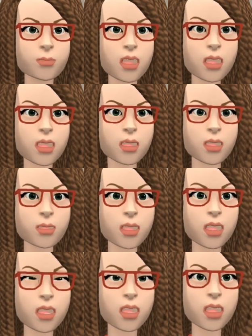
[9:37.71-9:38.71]
It is
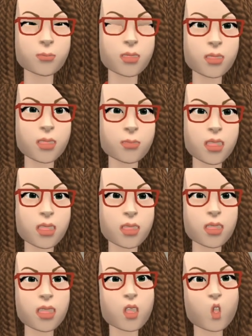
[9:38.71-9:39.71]
calculated by
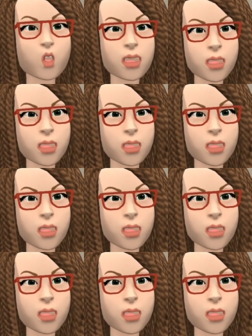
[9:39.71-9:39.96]
subtracting all